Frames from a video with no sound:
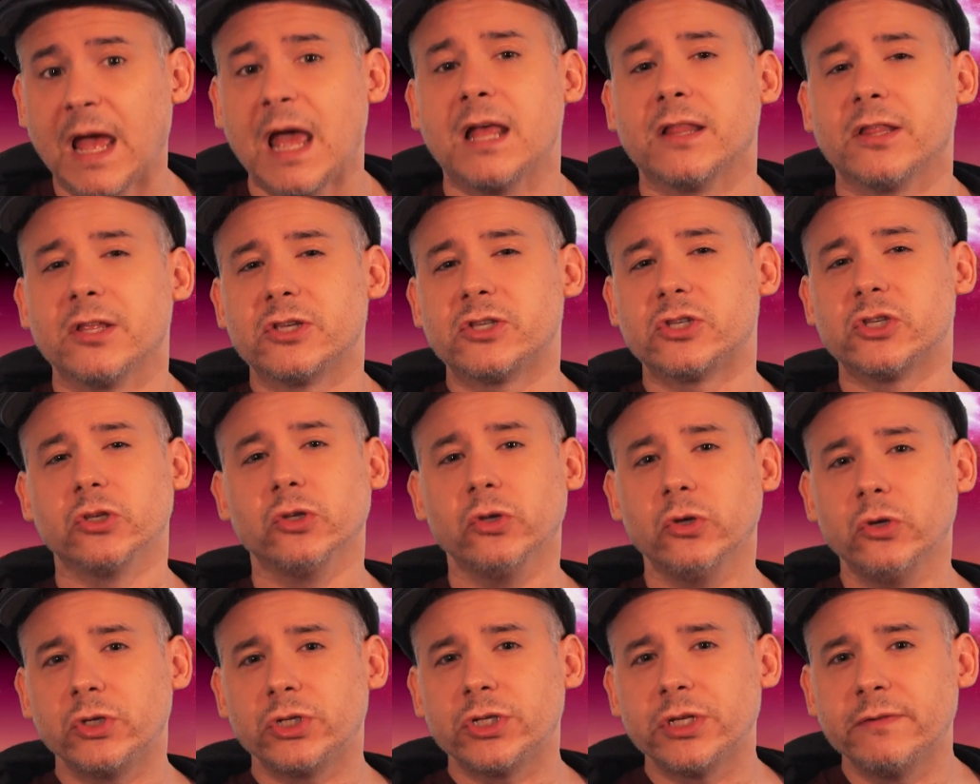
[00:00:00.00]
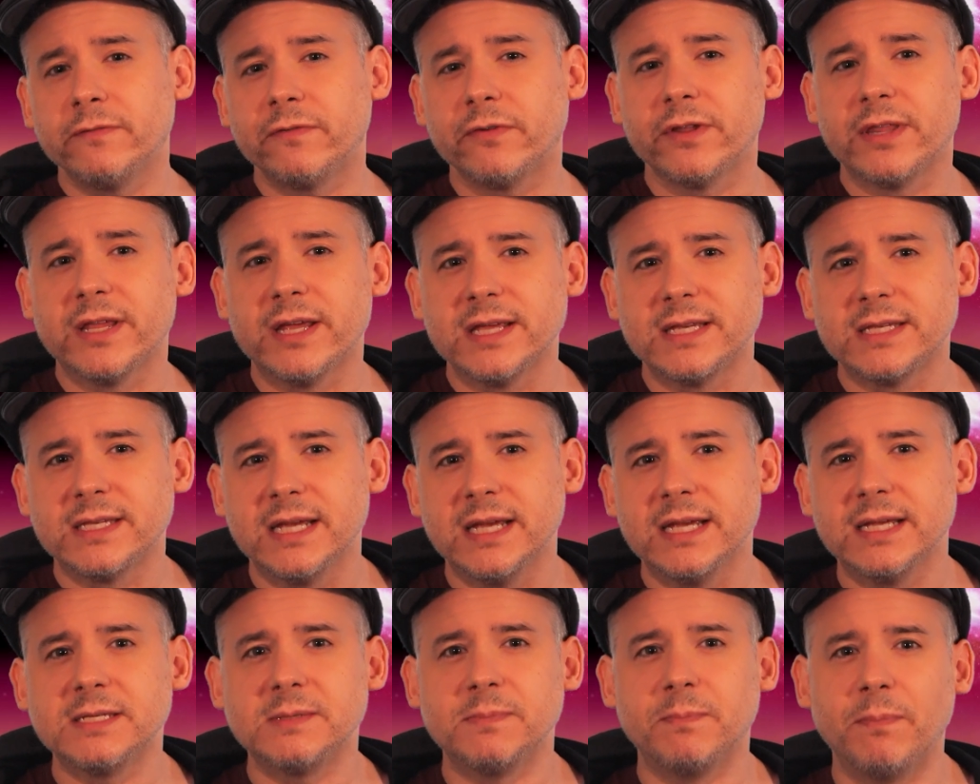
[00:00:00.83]
The solution for this
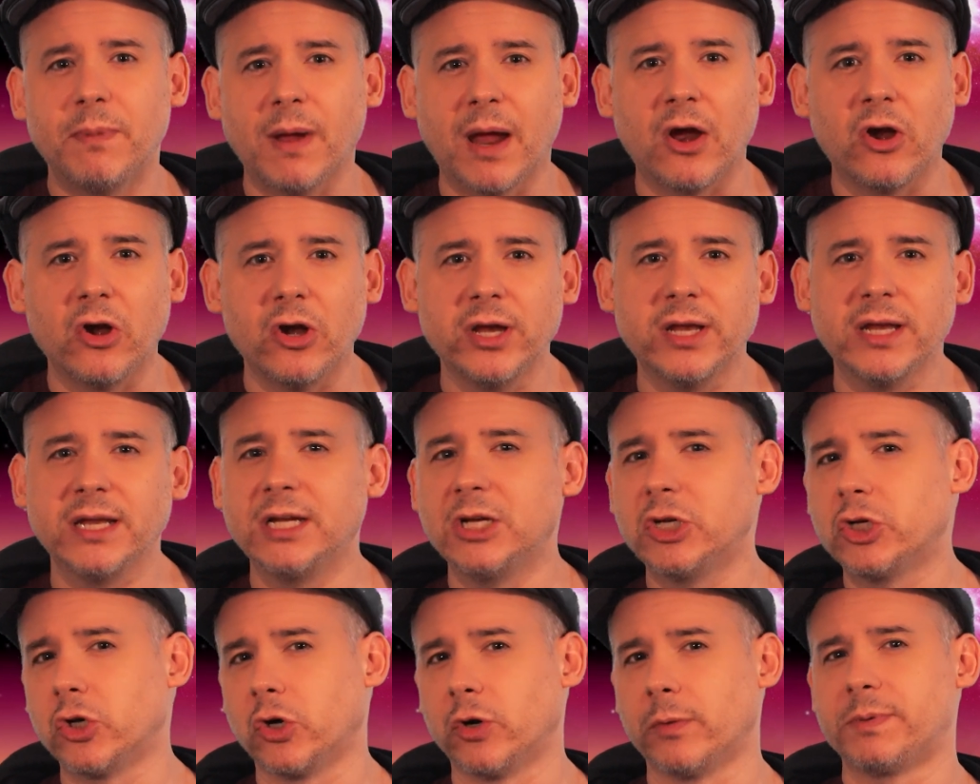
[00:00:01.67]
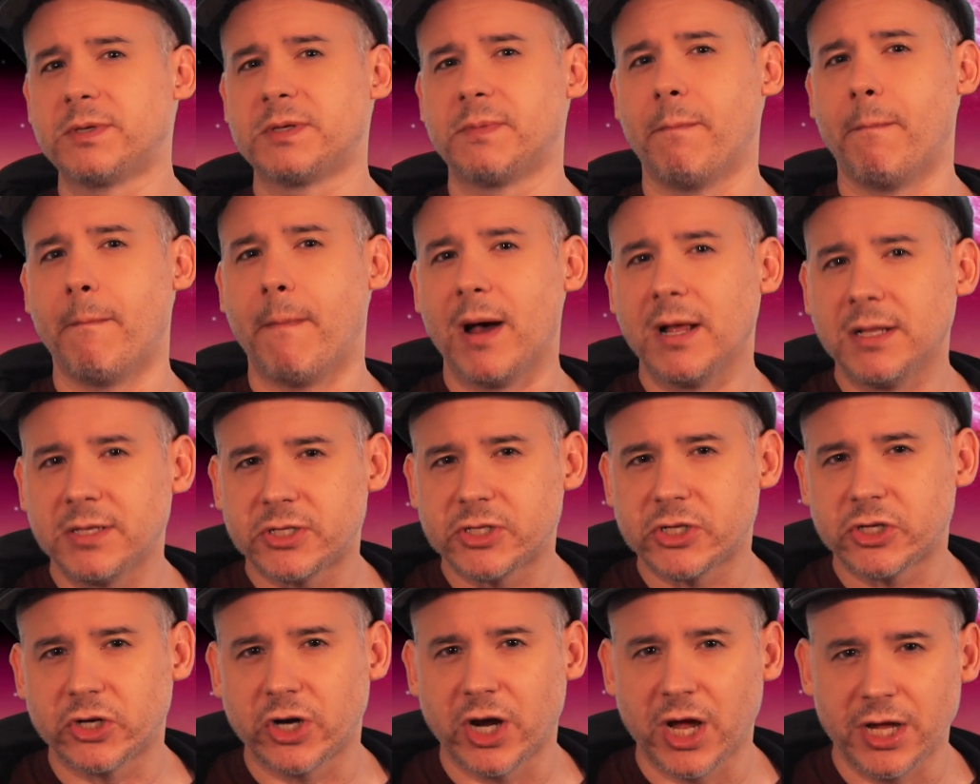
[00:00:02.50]
is buried in GURPS
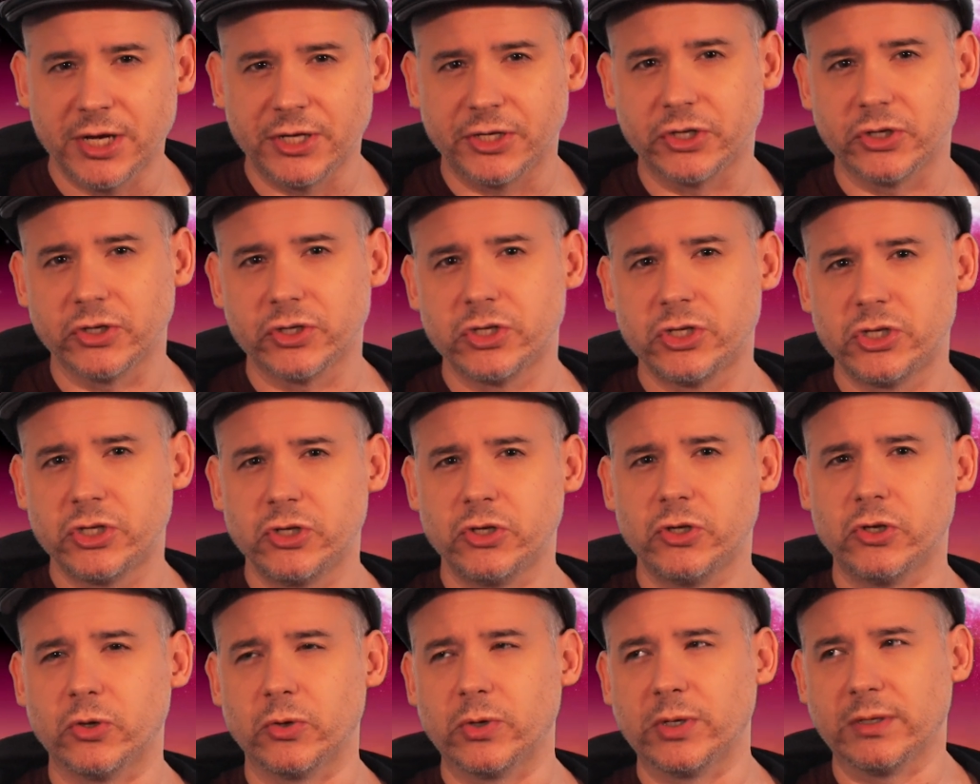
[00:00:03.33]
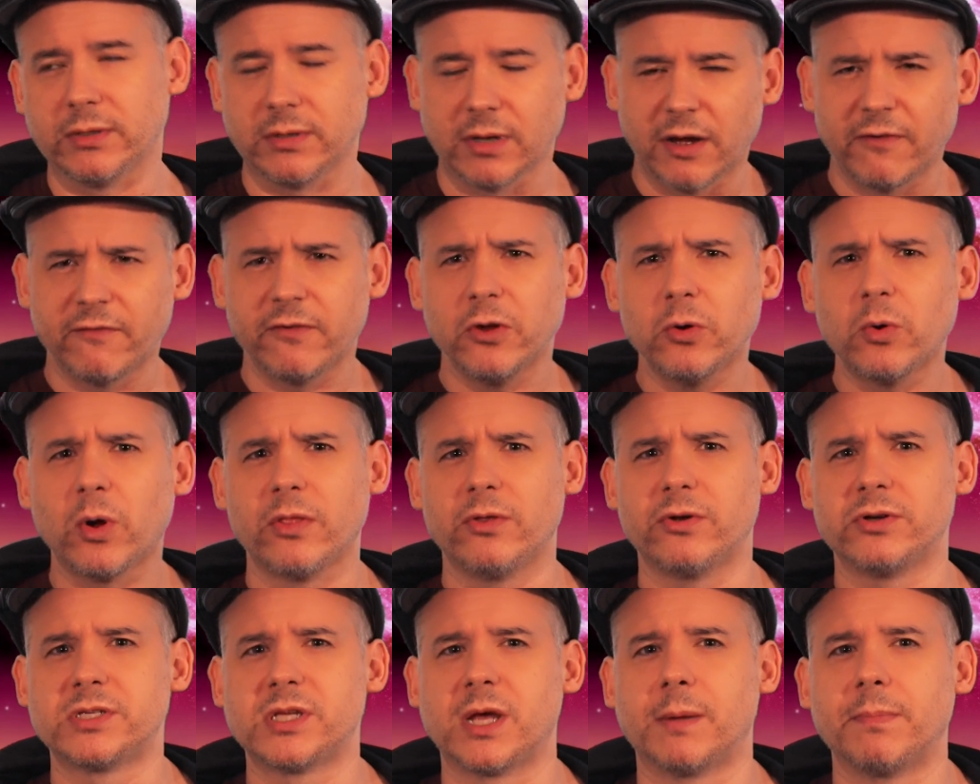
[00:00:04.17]
Monster Hunters 2 and a few
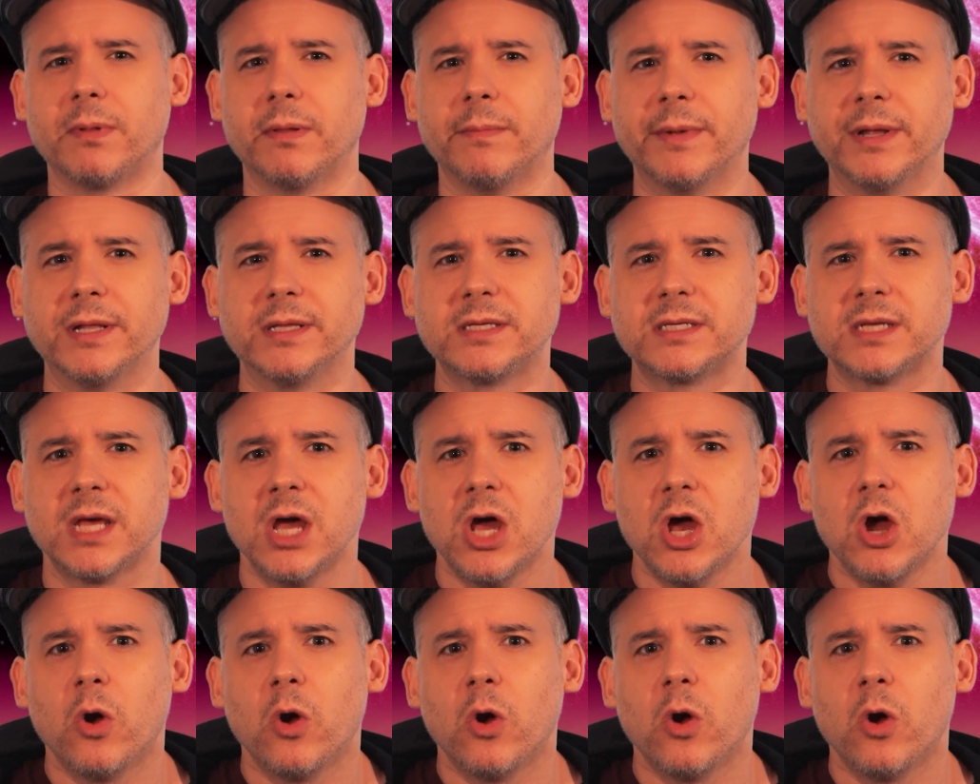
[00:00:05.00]
other supplements,